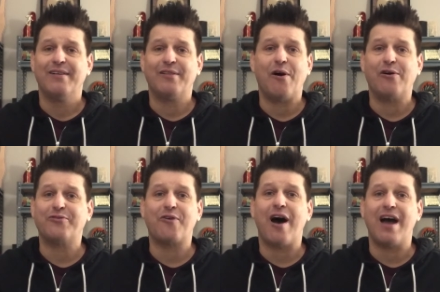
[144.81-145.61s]
long
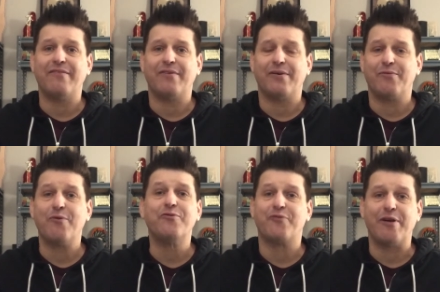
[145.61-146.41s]
drive, uh,
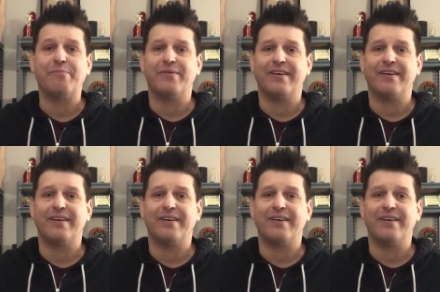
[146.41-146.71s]
road trip.